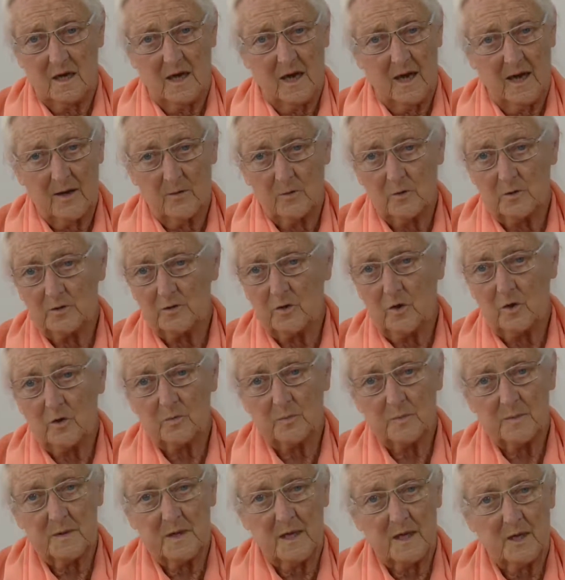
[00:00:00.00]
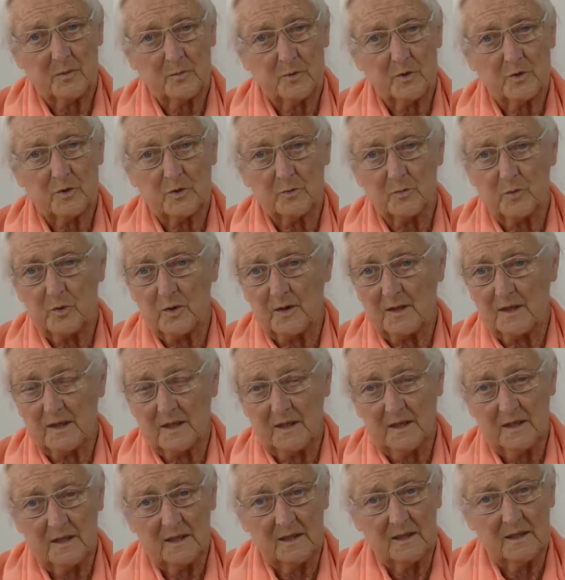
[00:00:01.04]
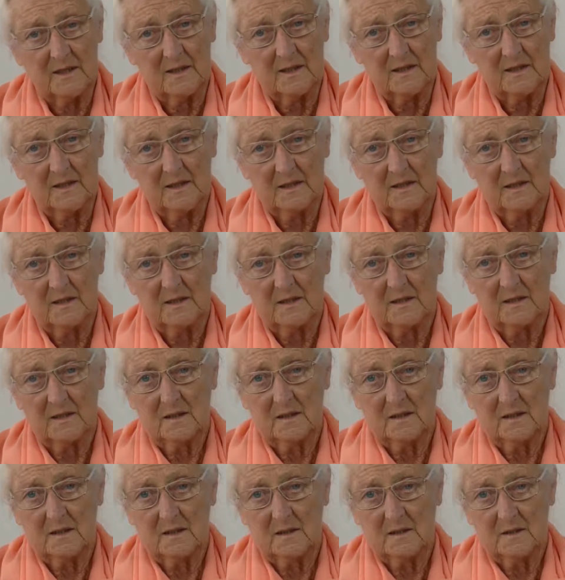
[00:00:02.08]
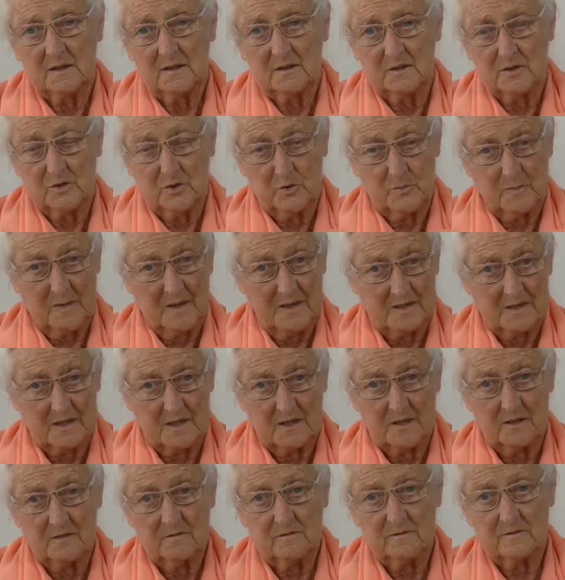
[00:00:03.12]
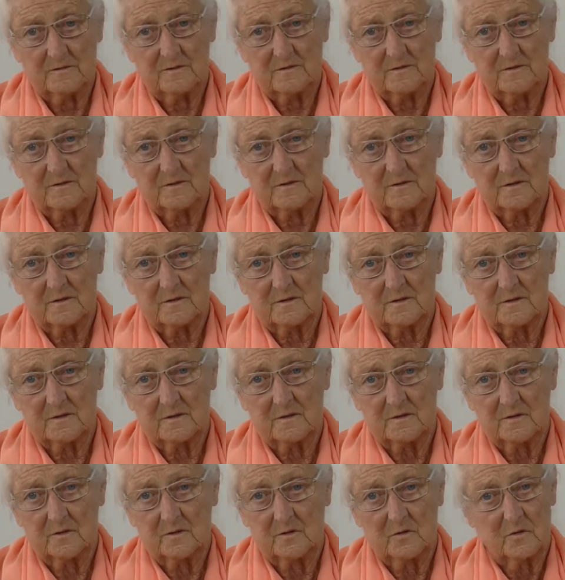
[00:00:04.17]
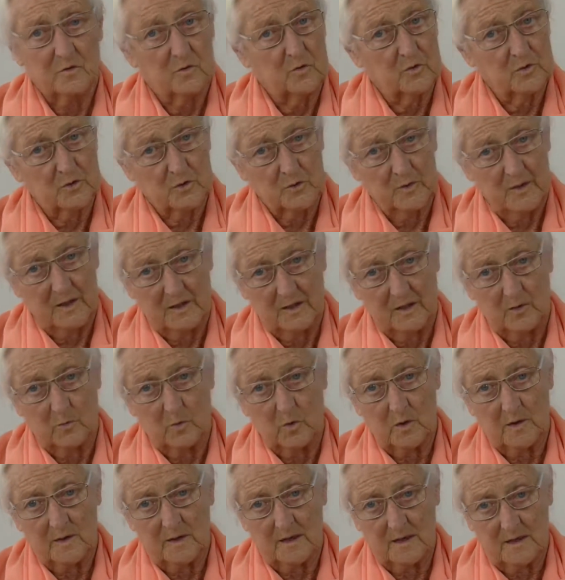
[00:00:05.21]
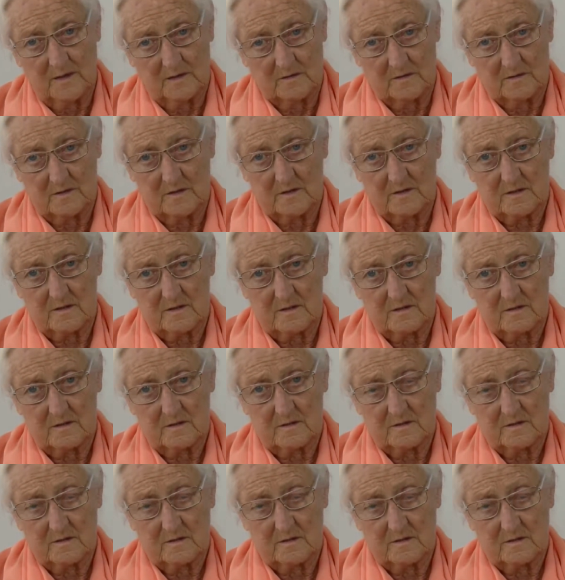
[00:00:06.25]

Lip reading: I will not be able to bring healing to myself or to anyone else.